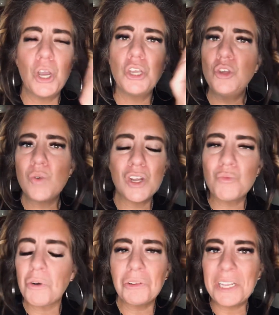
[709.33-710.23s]
You can
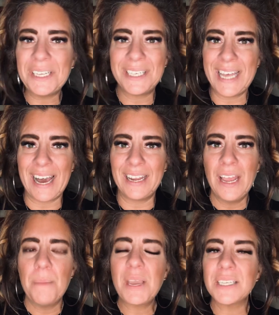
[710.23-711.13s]
release that
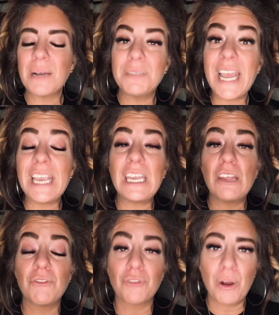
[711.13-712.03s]
because I'm taking it
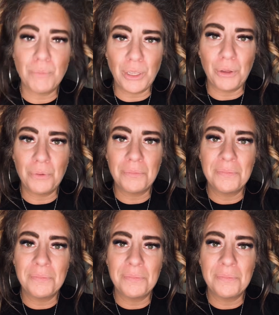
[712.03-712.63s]
from you.